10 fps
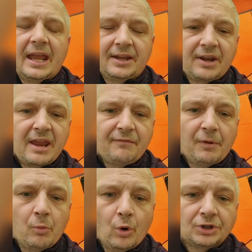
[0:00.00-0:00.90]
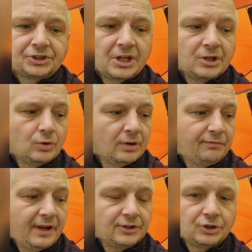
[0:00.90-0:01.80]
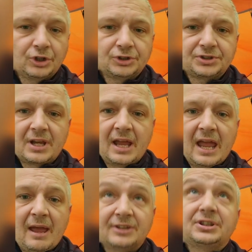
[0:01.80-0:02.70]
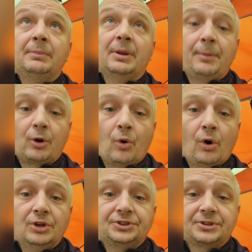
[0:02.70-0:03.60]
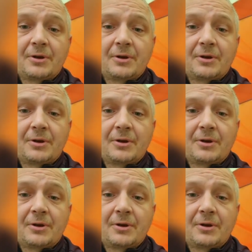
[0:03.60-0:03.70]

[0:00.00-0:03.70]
great for motorcycle adventures, simply because,